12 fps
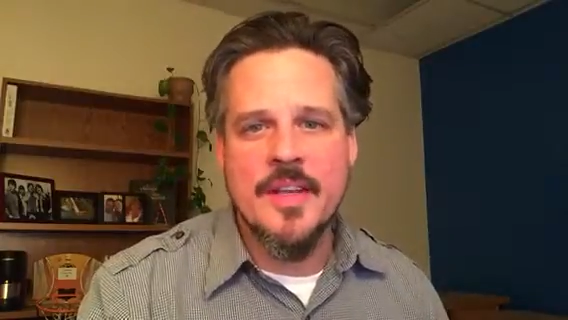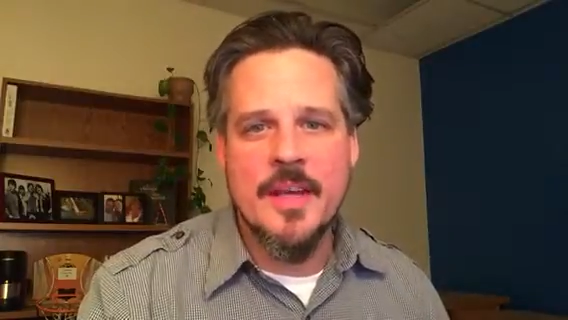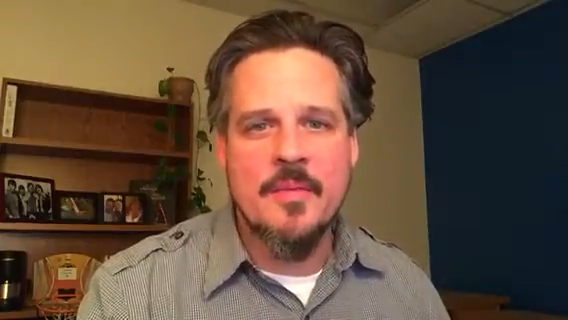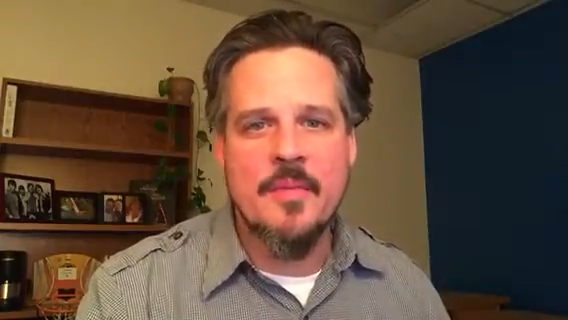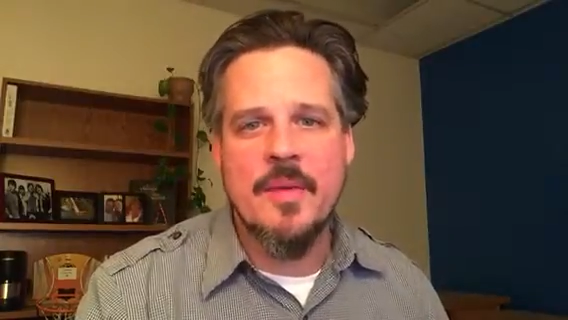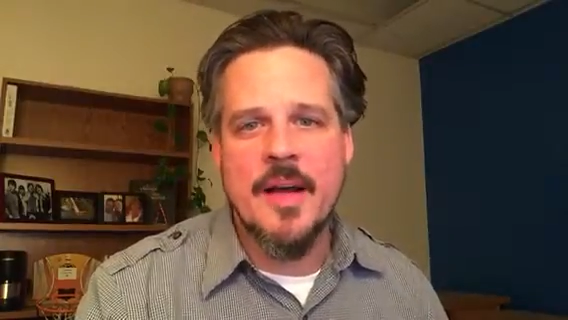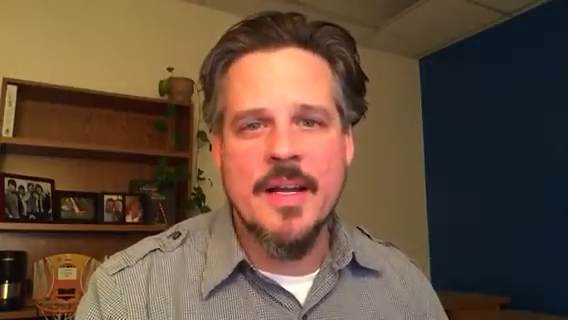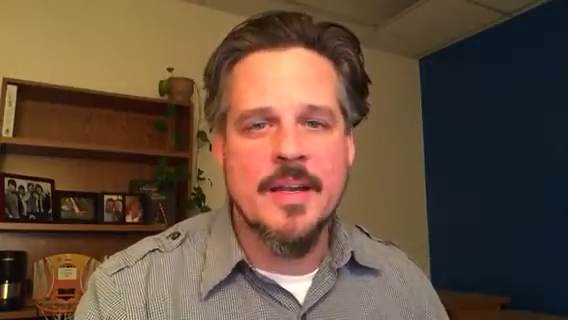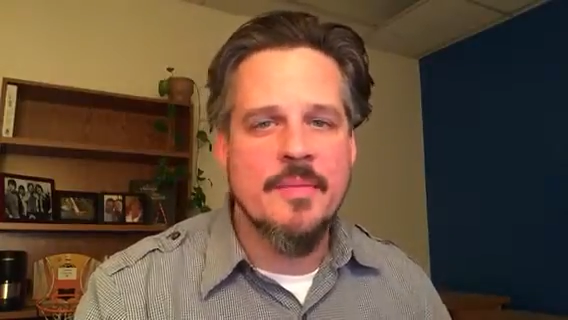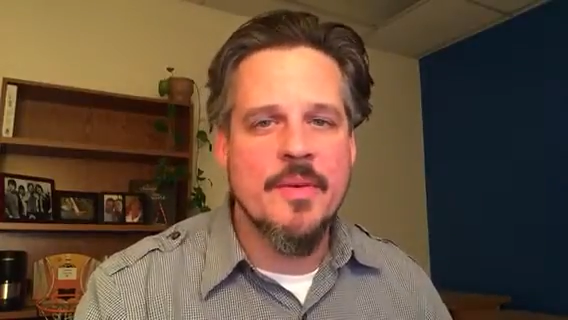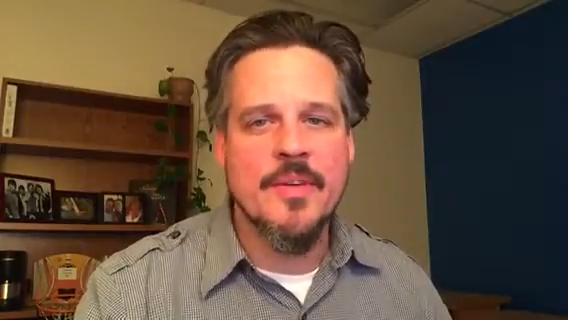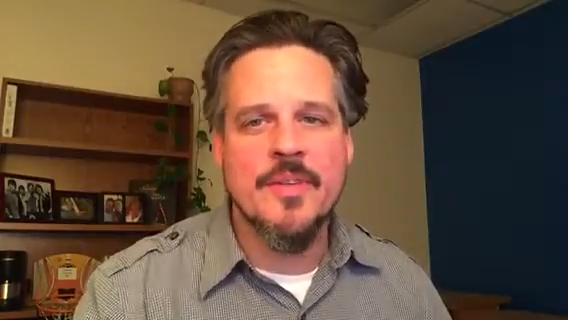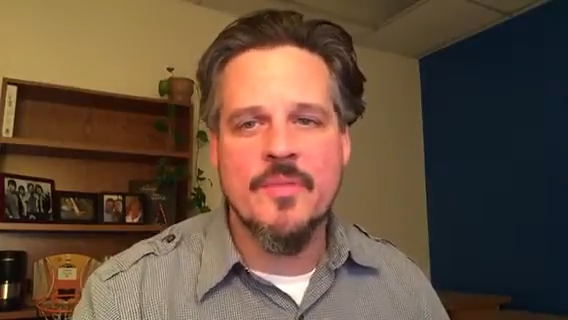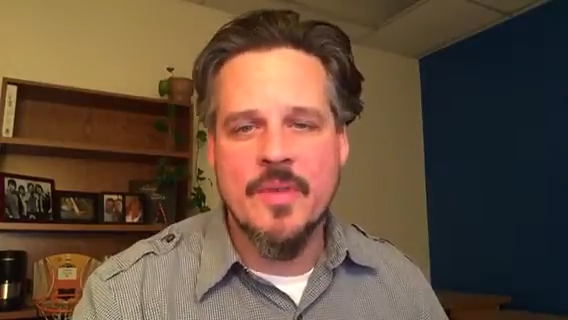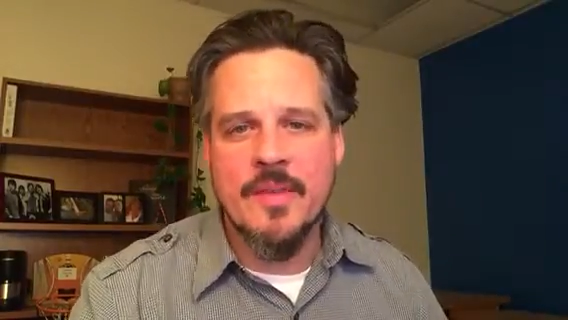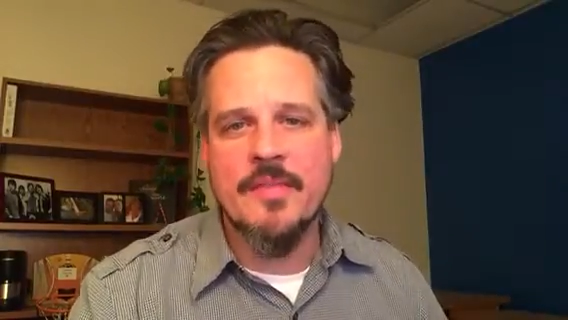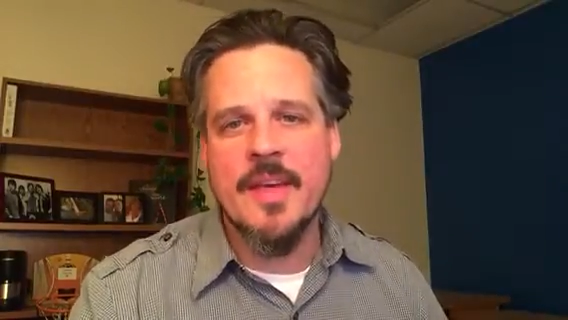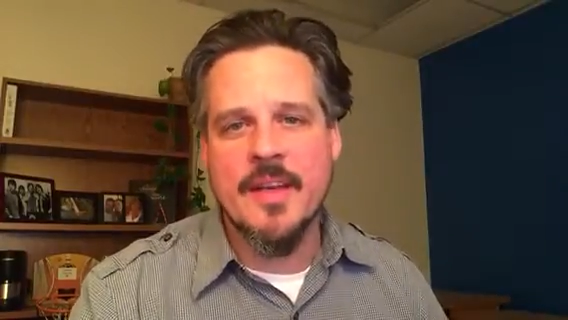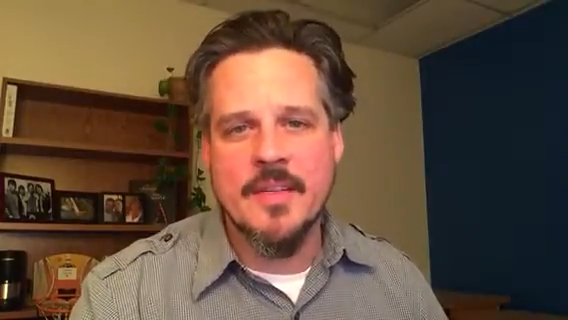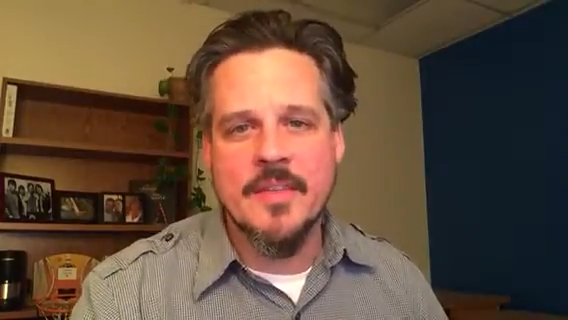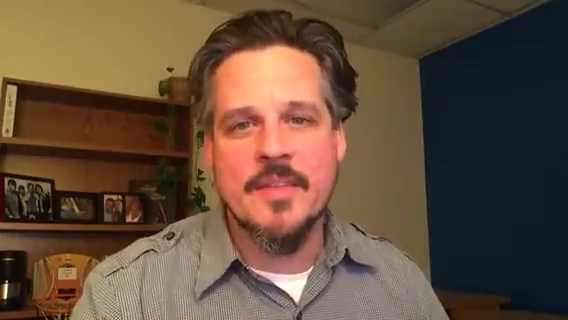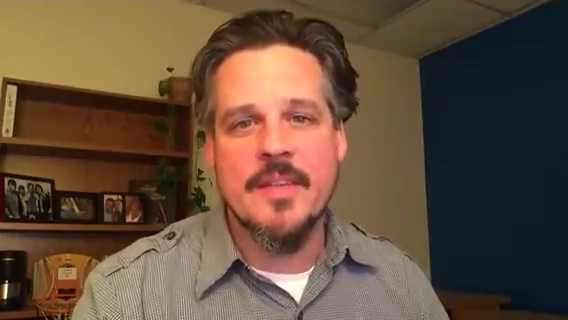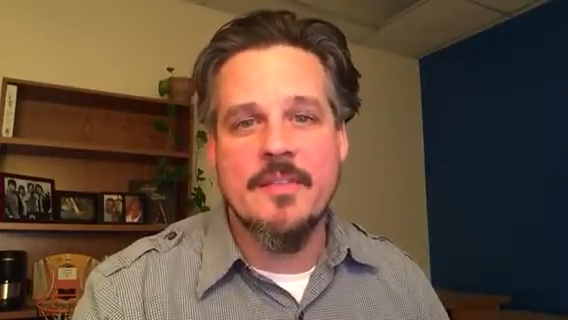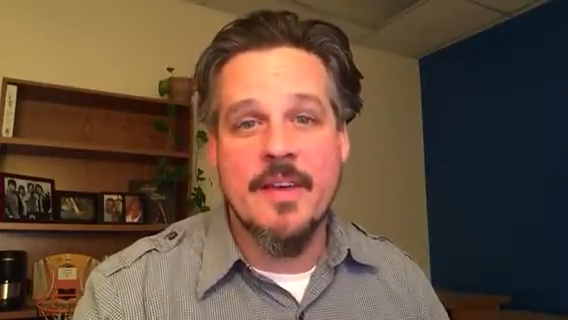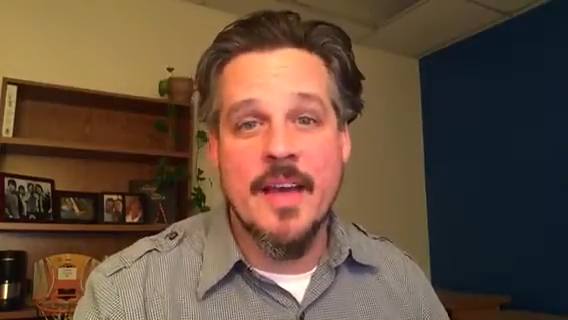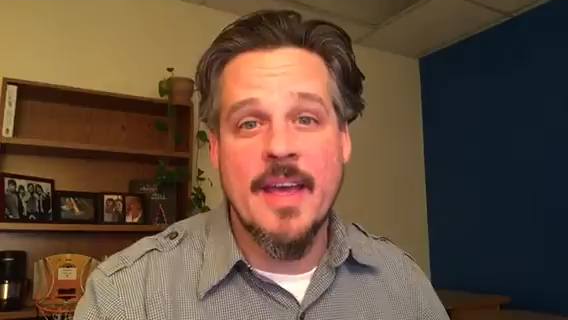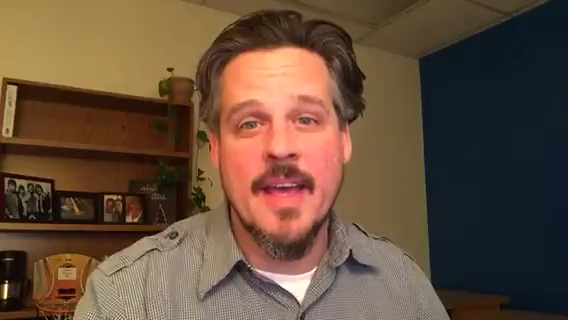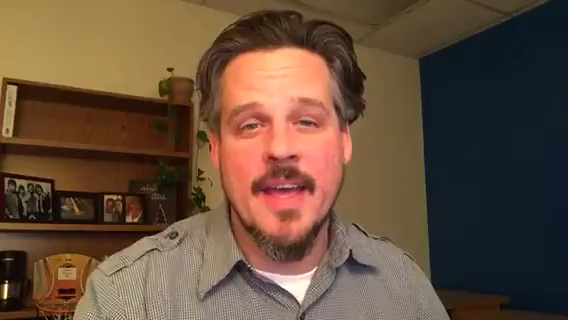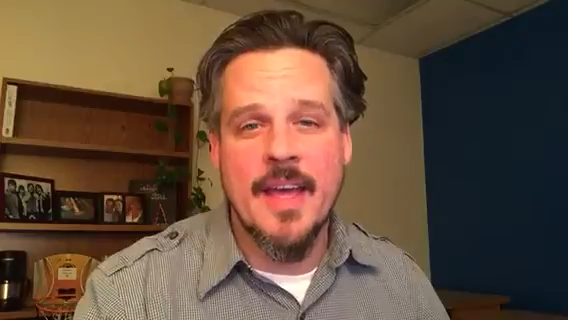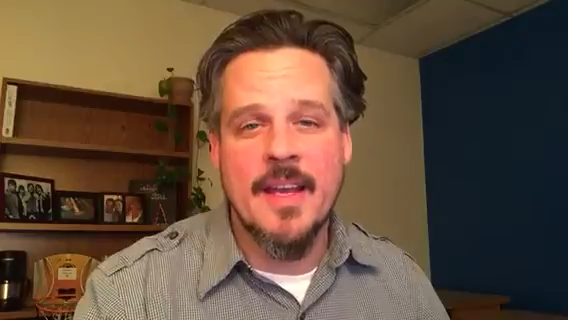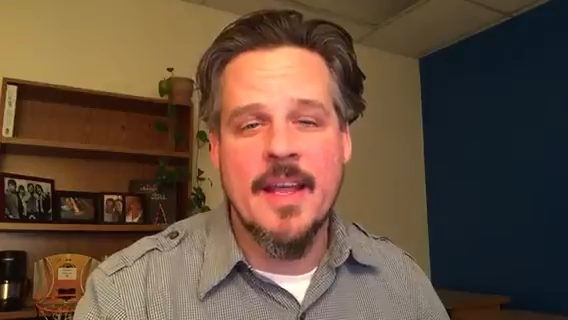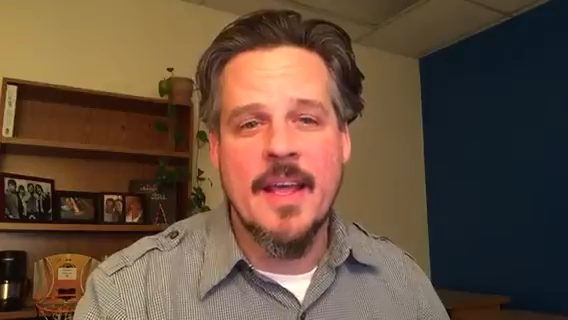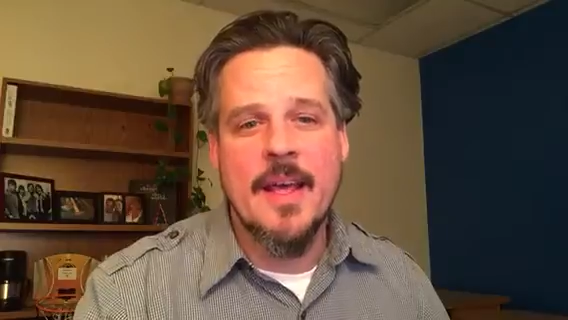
able-bodied person, what advantages have I had